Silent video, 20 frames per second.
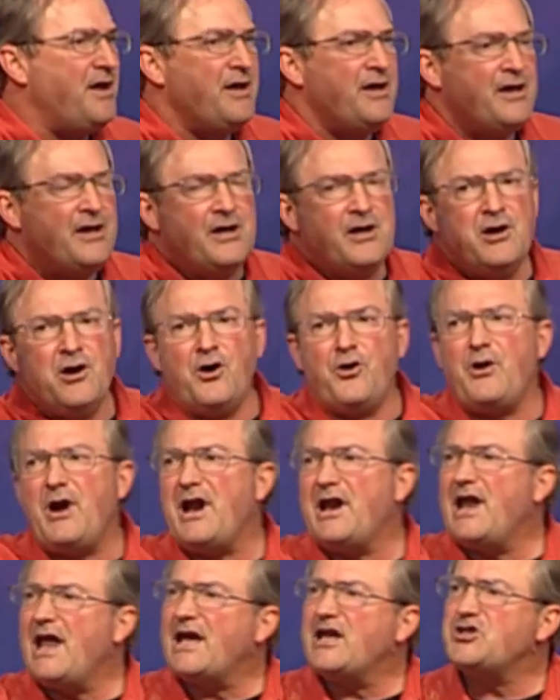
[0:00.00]
All right, I'd
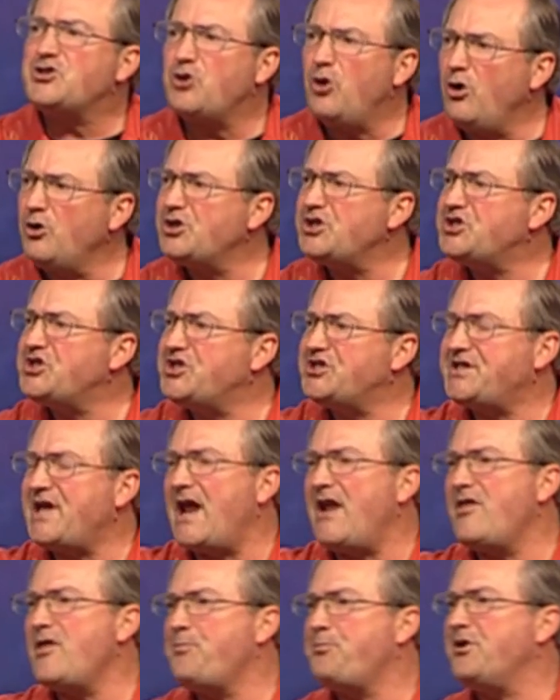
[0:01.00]
like us all just to stand in the
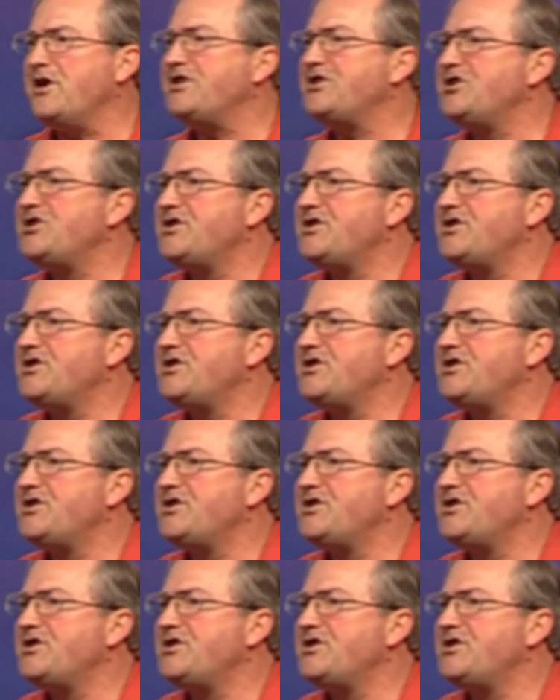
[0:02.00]
presence of